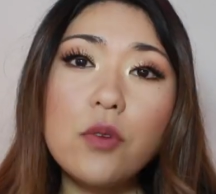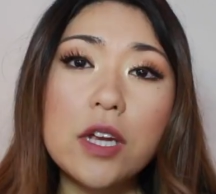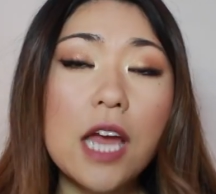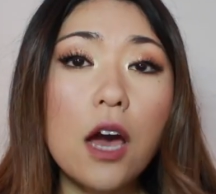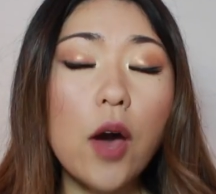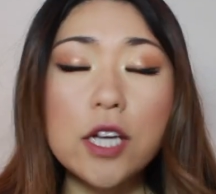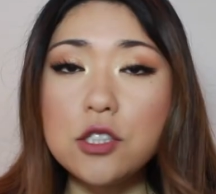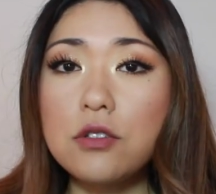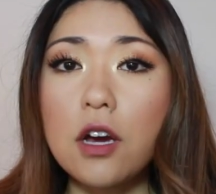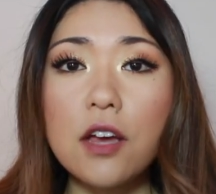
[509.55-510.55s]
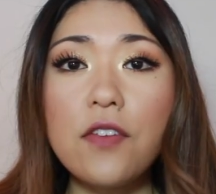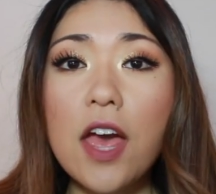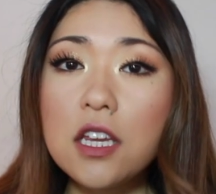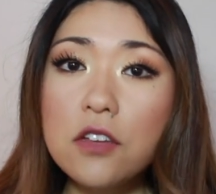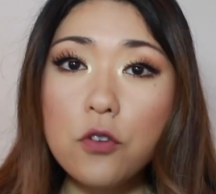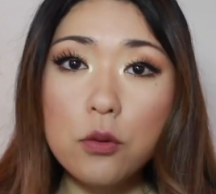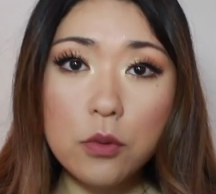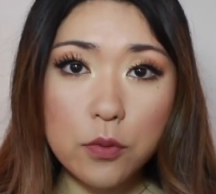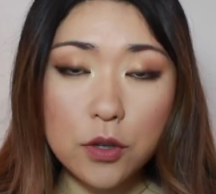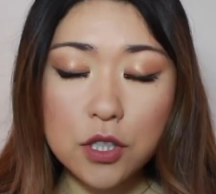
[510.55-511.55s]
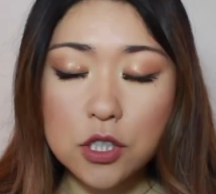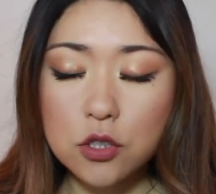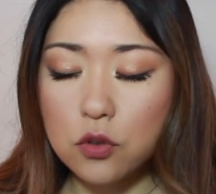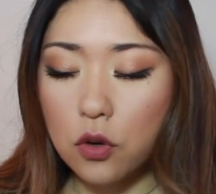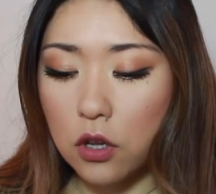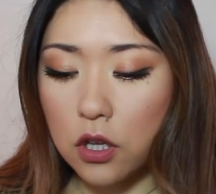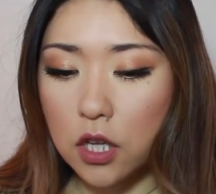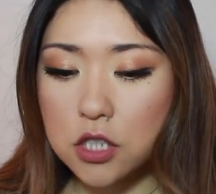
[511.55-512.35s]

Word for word: Right now, I do not have any form of birth control.